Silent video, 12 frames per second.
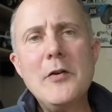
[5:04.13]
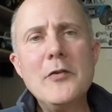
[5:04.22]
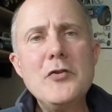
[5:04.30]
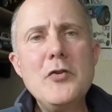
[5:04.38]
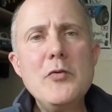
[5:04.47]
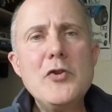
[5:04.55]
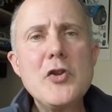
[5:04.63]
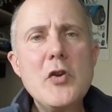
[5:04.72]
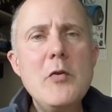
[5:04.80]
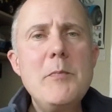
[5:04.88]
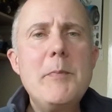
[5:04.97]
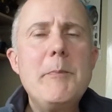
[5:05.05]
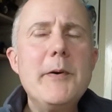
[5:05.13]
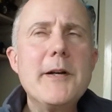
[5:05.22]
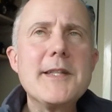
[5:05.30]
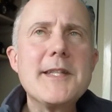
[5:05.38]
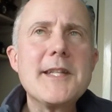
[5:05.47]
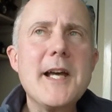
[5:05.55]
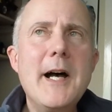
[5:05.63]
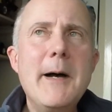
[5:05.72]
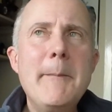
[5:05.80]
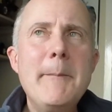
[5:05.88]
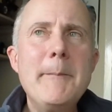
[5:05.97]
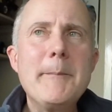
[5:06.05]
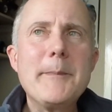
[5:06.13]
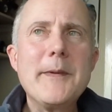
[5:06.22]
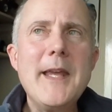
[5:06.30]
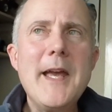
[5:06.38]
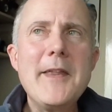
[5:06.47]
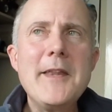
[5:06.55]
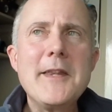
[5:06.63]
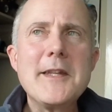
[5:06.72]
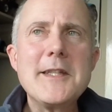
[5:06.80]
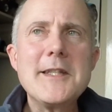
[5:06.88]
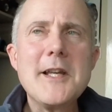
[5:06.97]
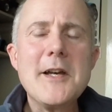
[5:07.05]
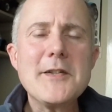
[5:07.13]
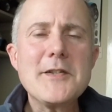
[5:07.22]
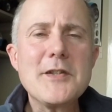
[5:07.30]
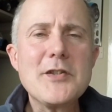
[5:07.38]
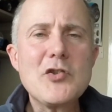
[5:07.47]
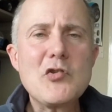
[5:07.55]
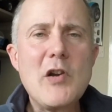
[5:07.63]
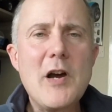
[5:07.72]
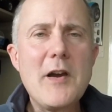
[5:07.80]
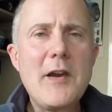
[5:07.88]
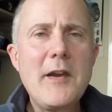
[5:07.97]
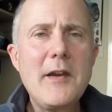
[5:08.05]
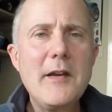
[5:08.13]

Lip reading: on YouTube, but yeah, then the disaster struck.